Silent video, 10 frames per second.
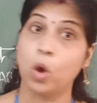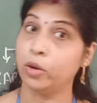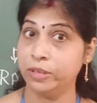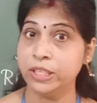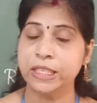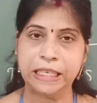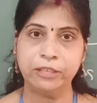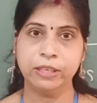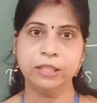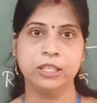or which
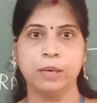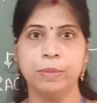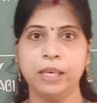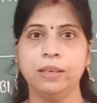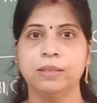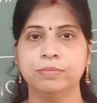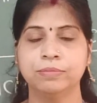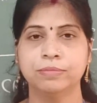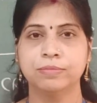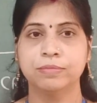seed will germinate?
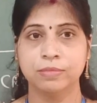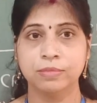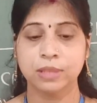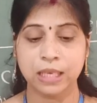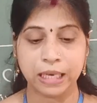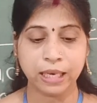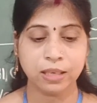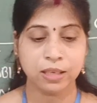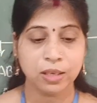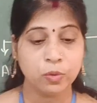
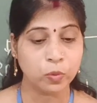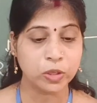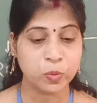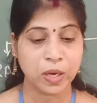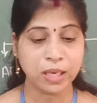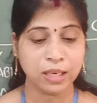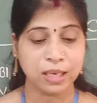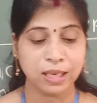Correct? Which one?